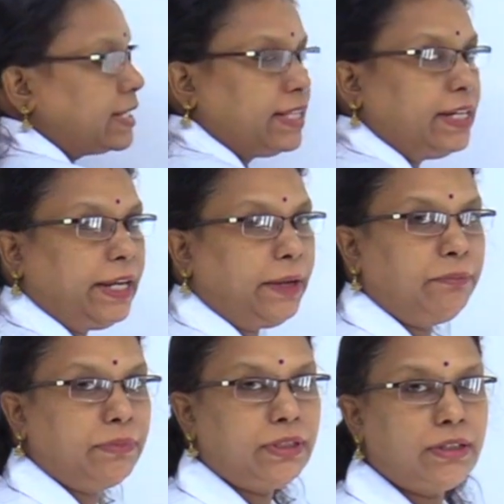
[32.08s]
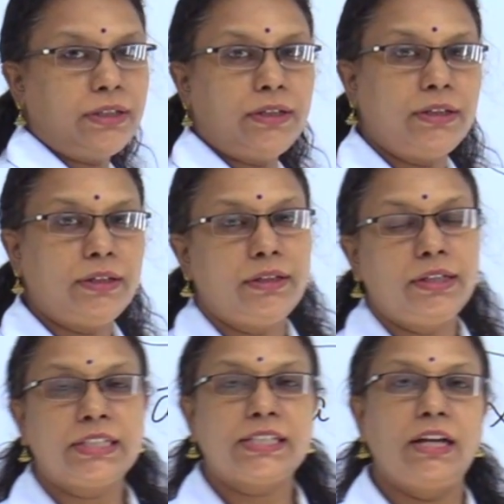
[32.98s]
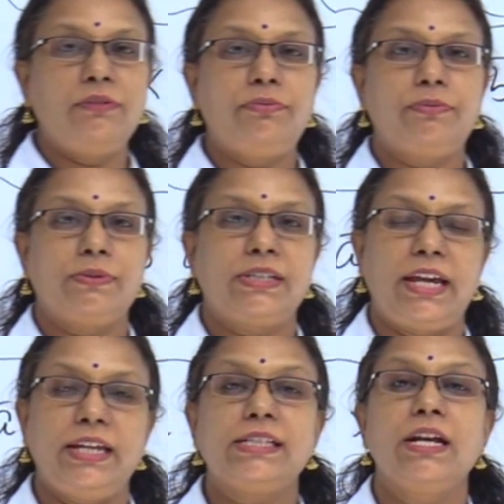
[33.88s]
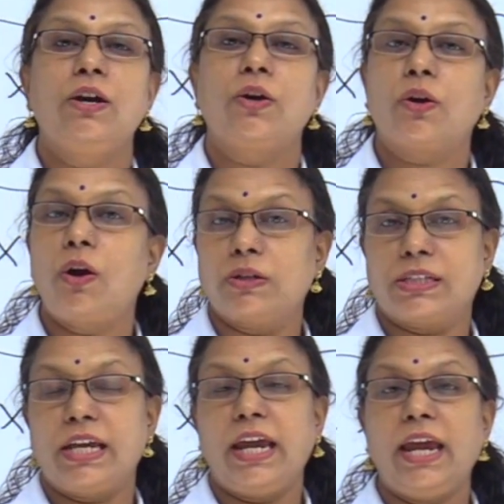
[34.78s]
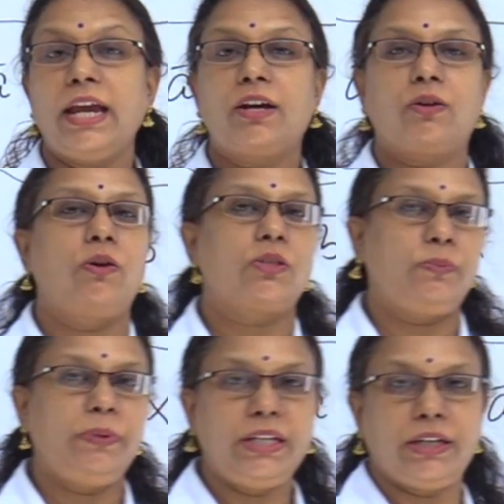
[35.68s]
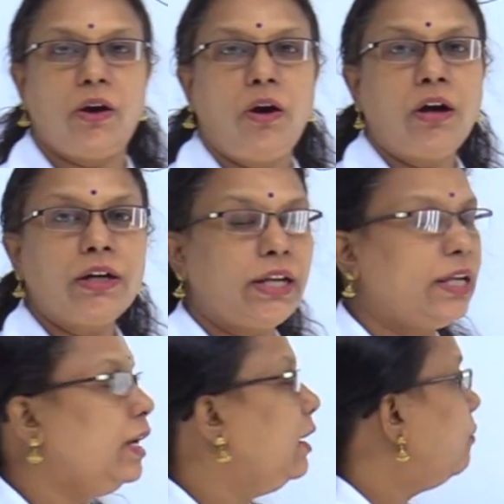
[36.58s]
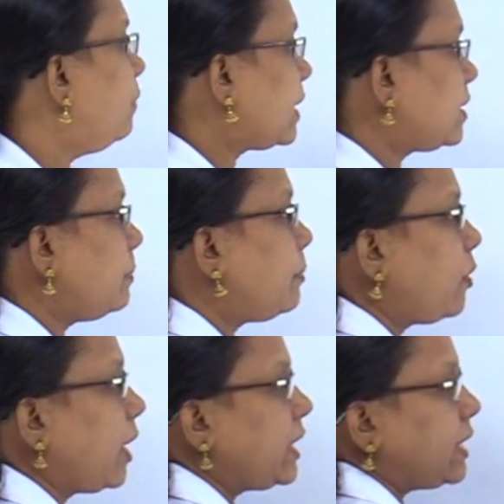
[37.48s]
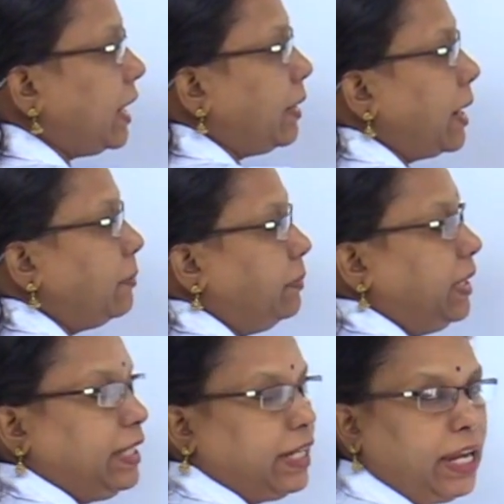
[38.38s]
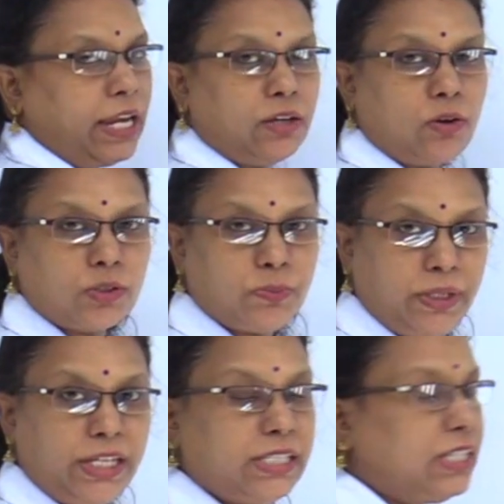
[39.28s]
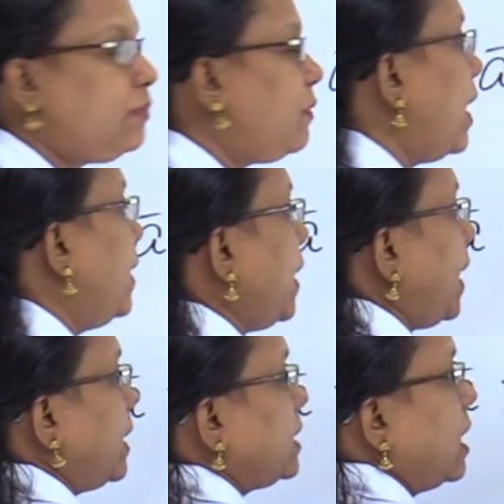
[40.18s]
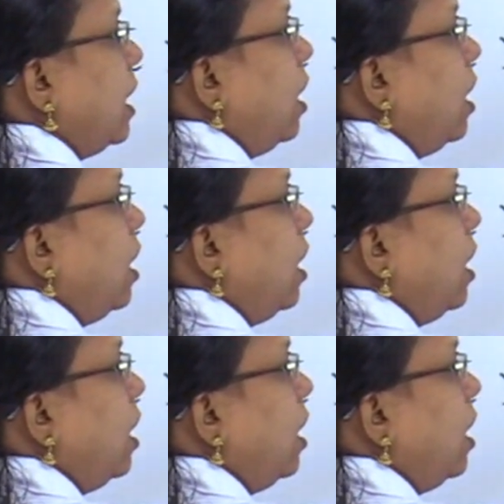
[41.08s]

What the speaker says: as the name itself says, cross A cross B or vector product A and B, A cross B is defined as